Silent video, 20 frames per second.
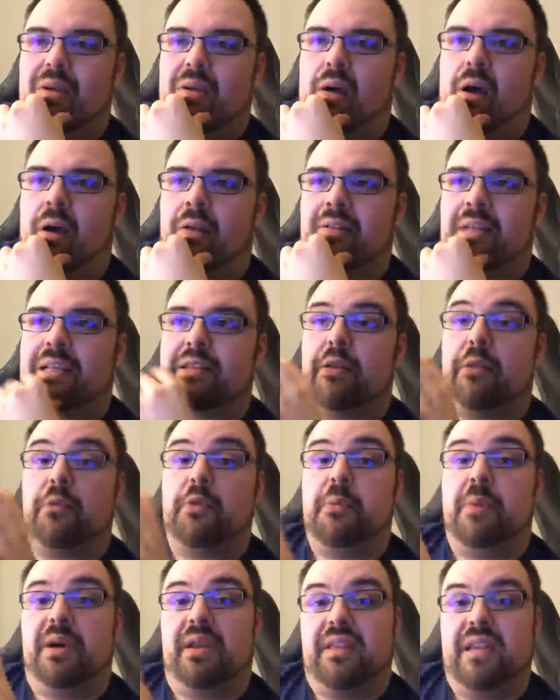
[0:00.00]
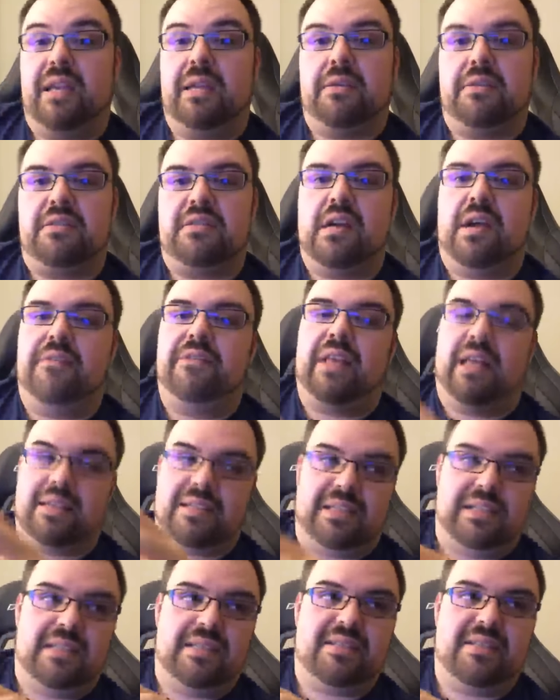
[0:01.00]
on like the $3 Theater stuff, that's
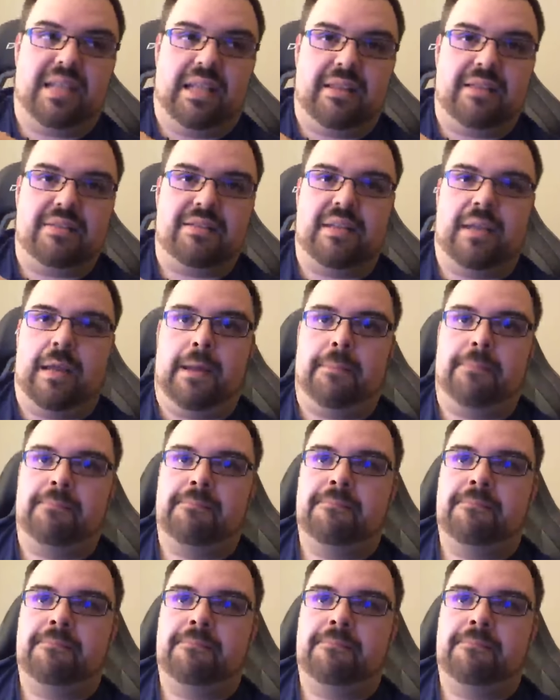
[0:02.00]
going to stay the same.